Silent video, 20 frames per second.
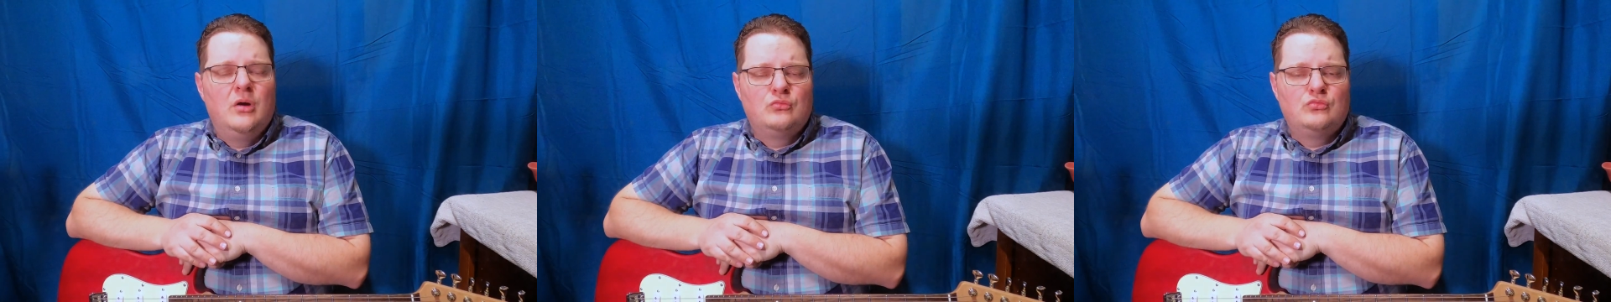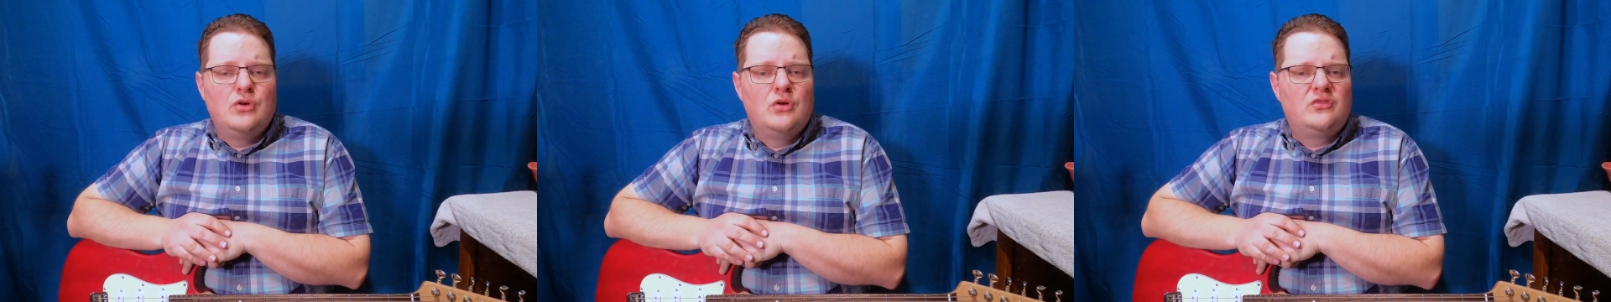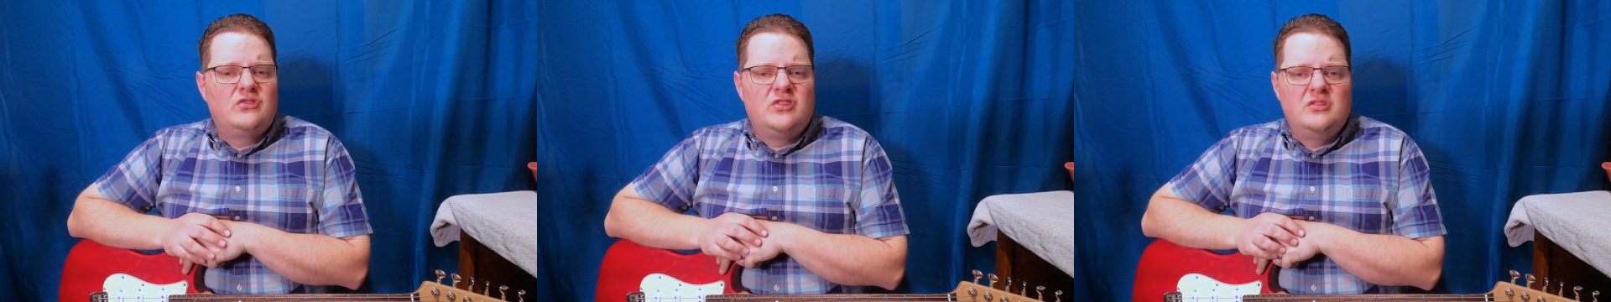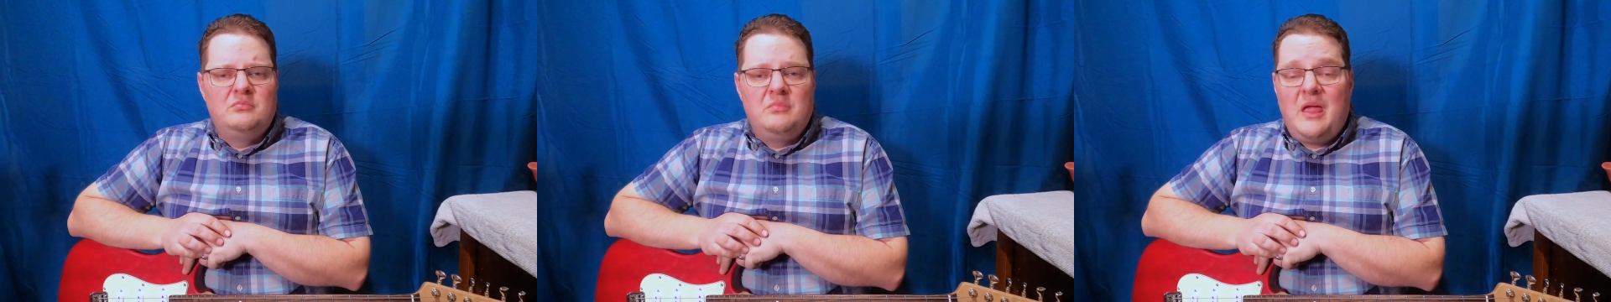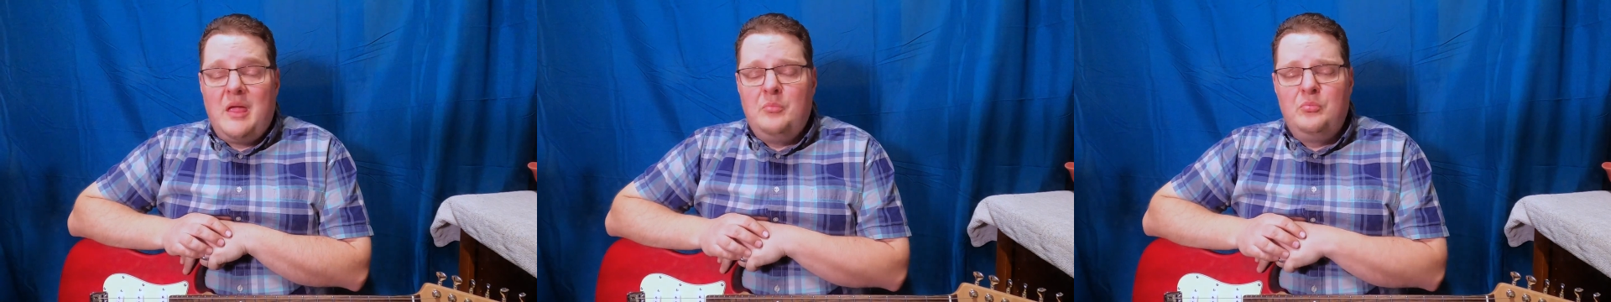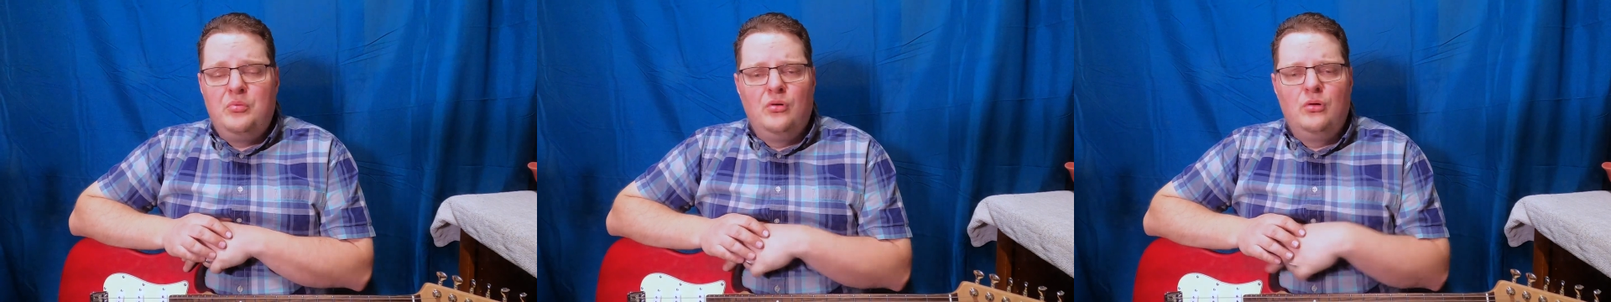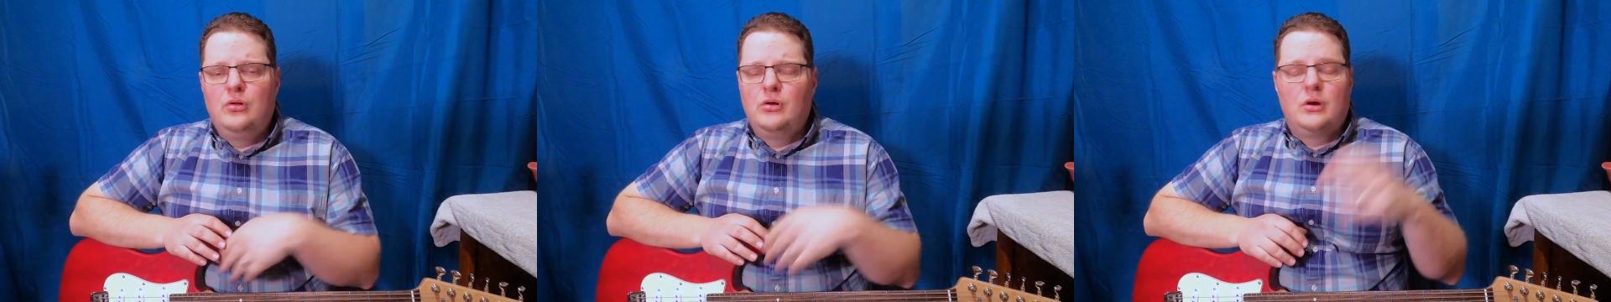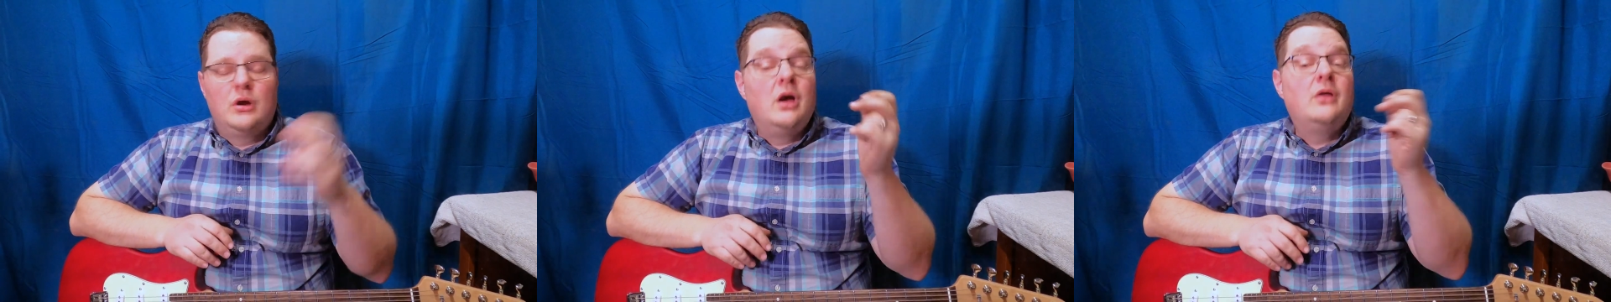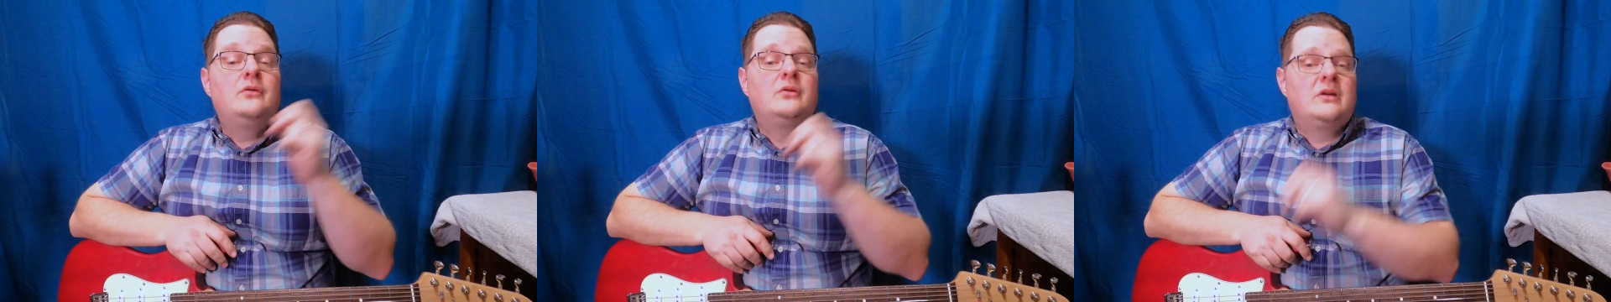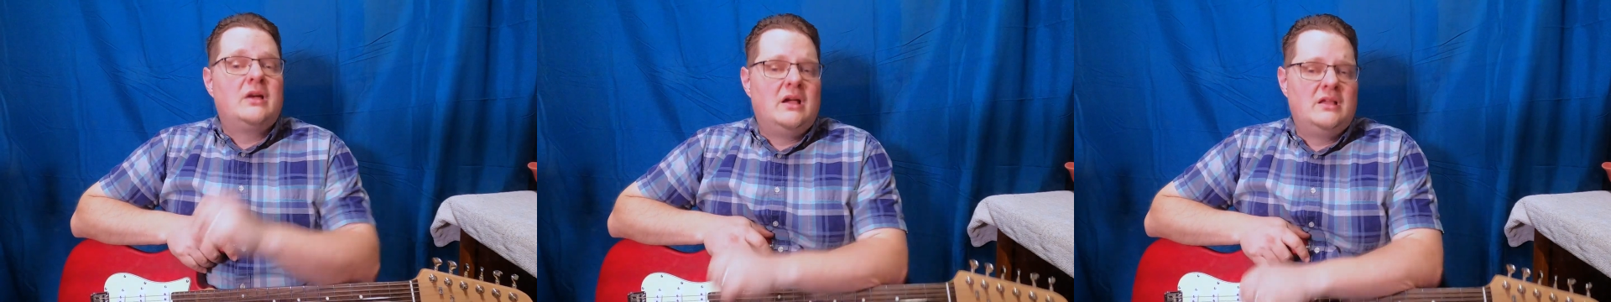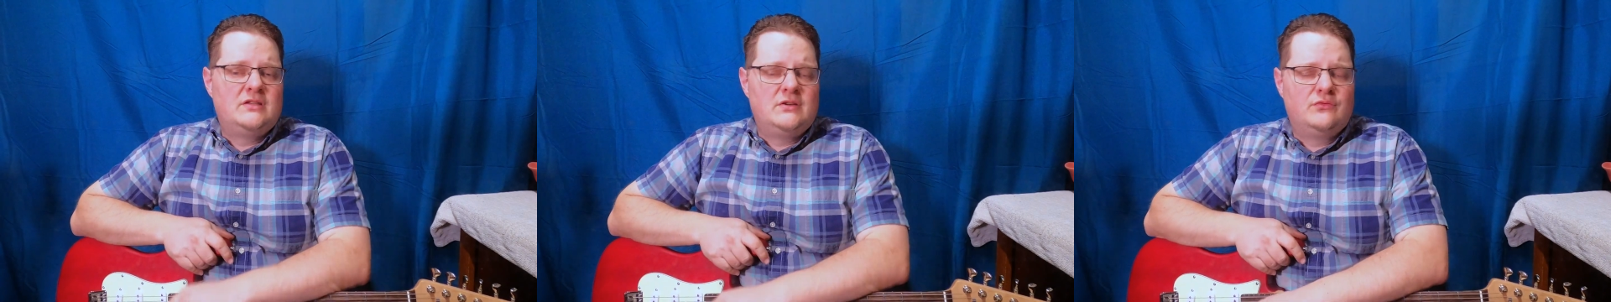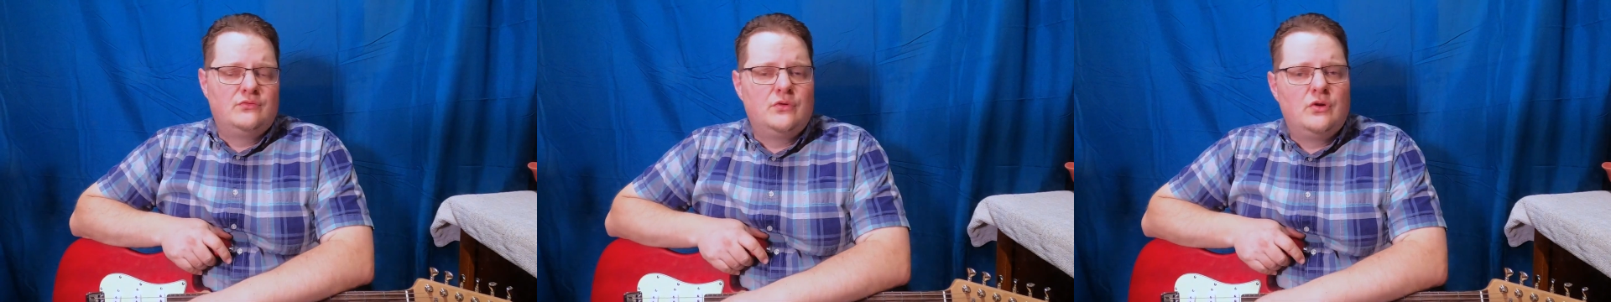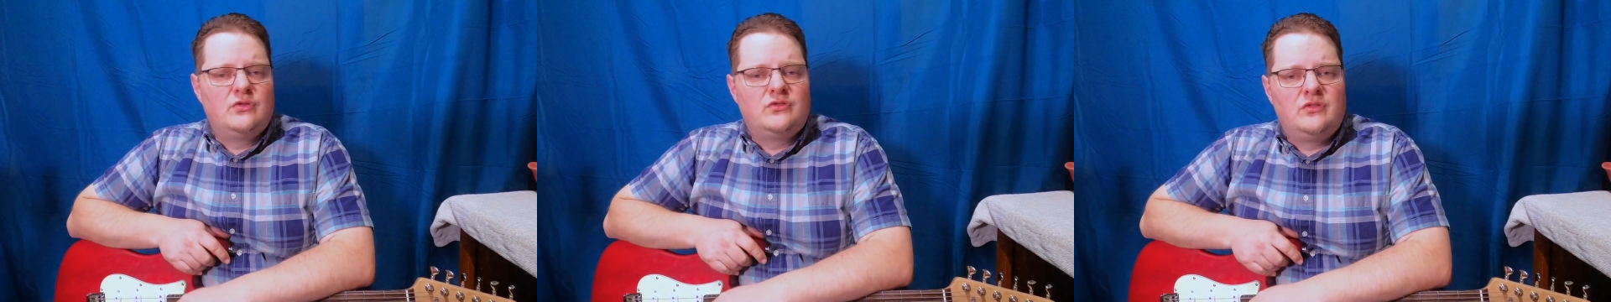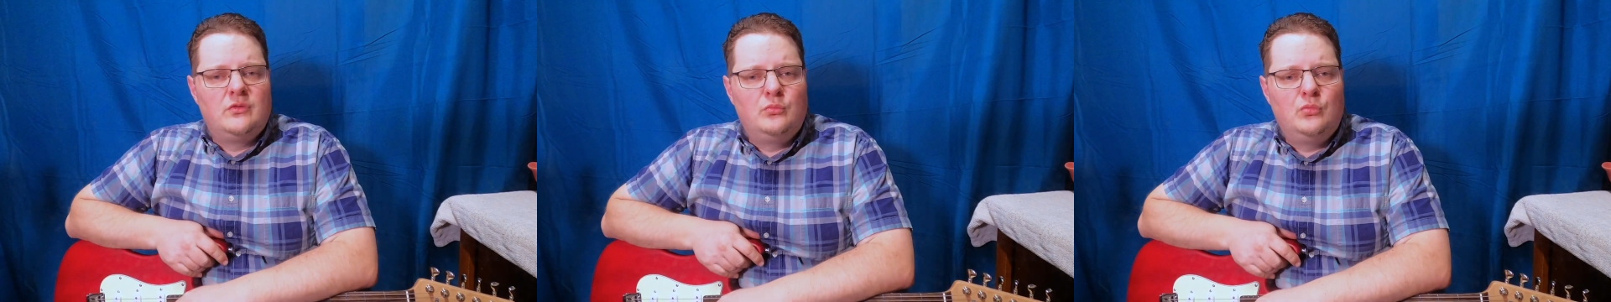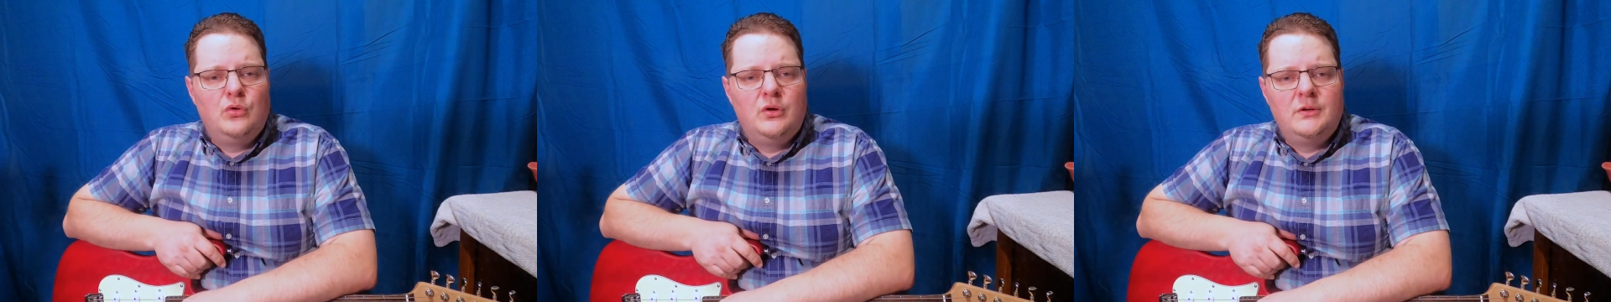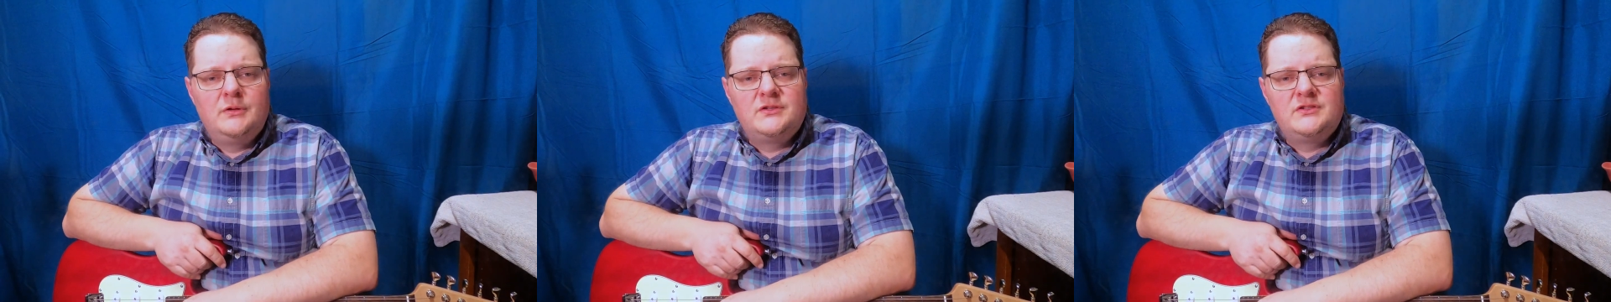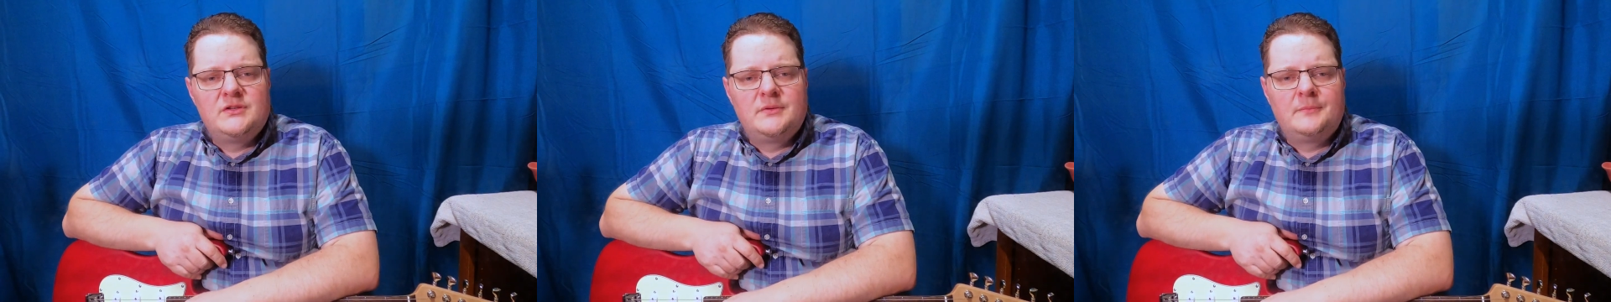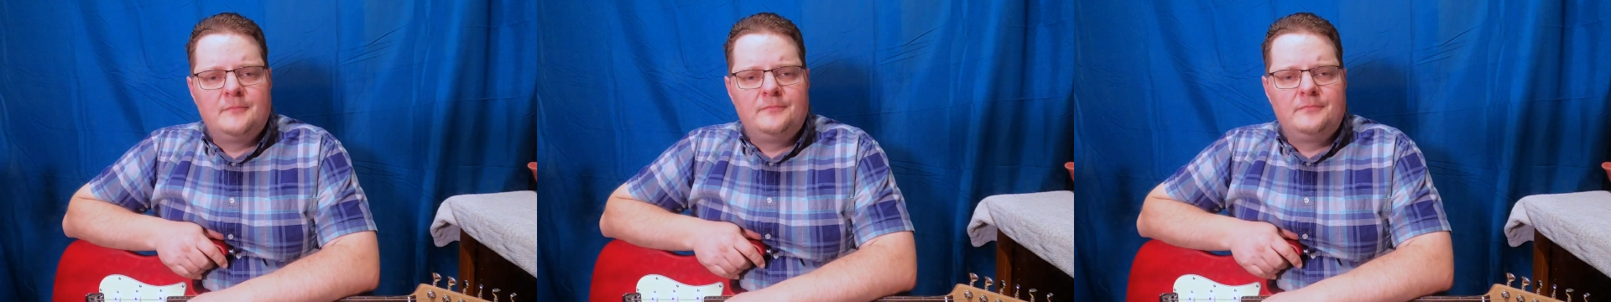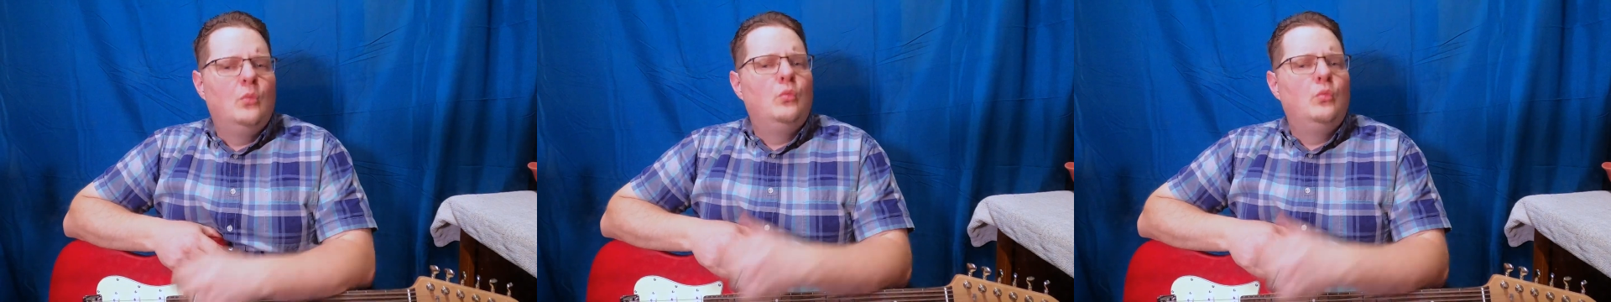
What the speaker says: roasted maple or other kinds of roasted woods.